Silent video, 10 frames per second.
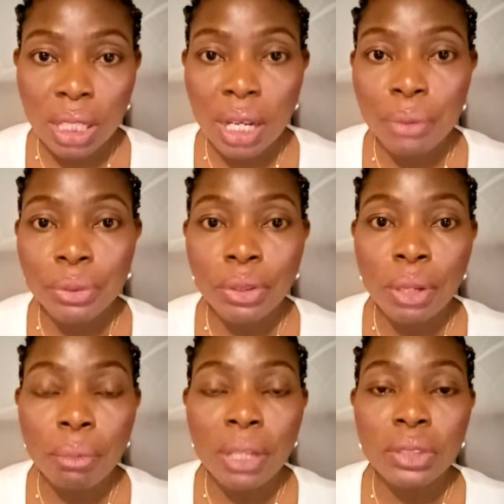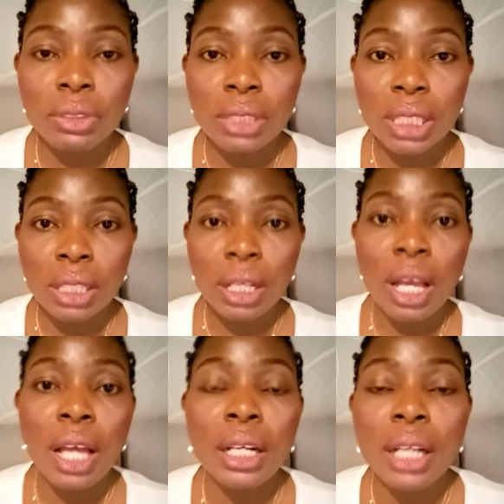Now we talk about today,
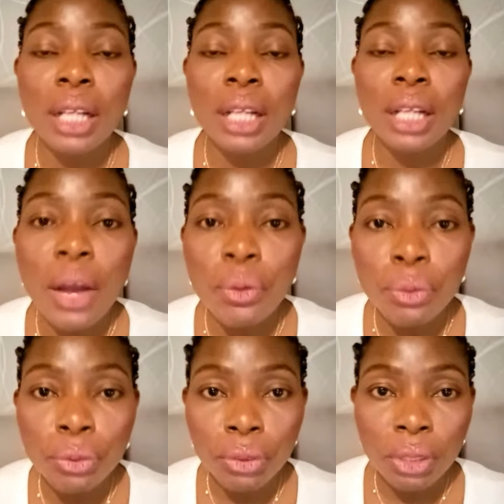and how